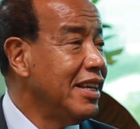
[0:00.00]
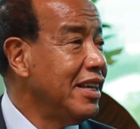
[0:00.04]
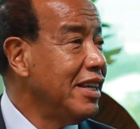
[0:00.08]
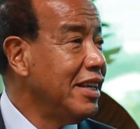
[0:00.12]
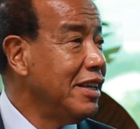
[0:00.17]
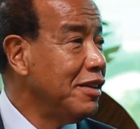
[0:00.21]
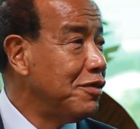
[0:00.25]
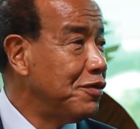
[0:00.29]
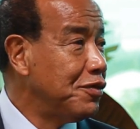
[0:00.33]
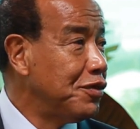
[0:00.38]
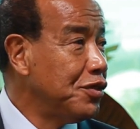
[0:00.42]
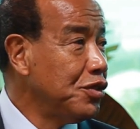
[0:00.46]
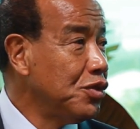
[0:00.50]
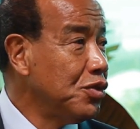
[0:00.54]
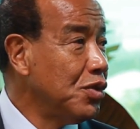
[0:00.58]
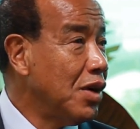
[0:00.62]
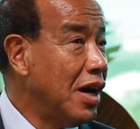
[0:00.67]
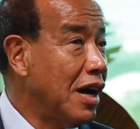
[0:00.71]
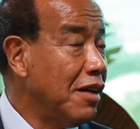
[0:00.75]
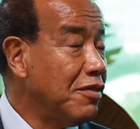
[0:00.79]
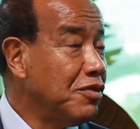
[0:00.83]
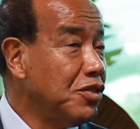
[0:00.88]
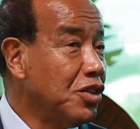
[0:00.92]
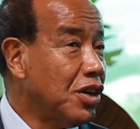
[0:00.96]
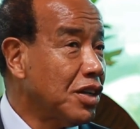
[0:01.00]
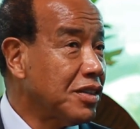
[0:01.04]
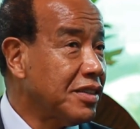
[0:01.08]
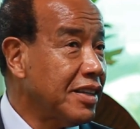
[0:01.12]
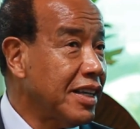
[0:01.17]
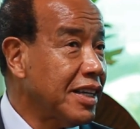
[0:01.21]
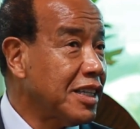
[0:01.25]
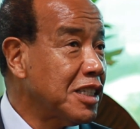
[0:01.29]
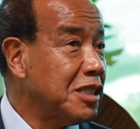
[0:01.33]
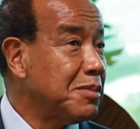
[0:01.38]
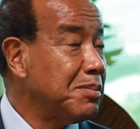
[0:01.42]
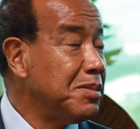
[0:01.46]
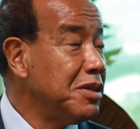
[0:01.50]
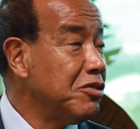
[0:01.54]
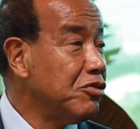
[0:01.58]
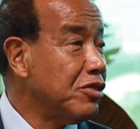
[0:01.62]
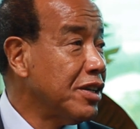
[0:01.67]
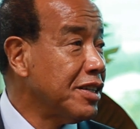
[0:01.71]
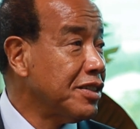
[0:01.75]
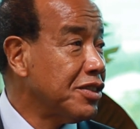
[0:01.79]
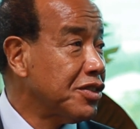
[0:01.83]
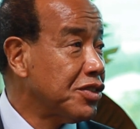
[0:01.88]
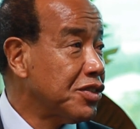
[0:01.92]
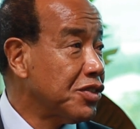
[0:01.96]
if you have not
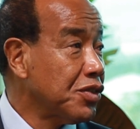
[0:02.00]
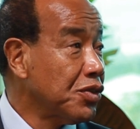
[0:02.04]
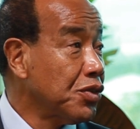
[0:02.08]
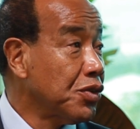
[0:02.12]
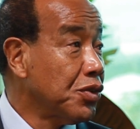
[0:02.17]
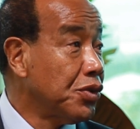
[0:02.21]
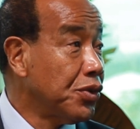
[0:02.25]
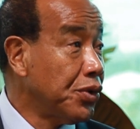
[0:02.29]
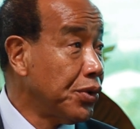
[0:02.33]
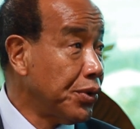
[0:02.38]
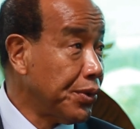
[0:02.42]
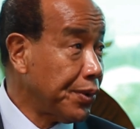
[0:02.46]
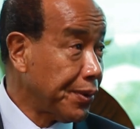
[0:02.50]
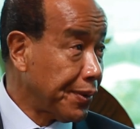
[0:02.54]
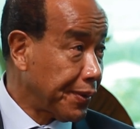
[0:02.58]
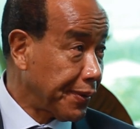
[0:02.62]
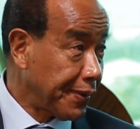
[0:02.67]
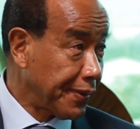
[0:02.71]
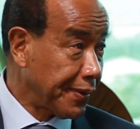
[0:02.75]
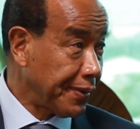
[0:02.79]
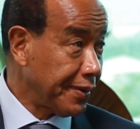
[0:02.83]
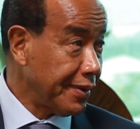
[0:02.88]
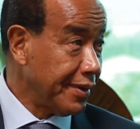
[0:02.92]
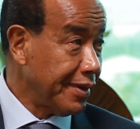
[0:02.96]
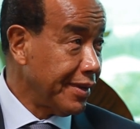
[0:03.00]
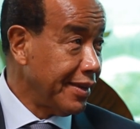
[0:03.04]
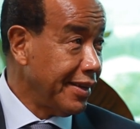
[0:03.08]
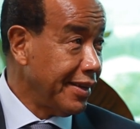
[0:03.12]
experienced growth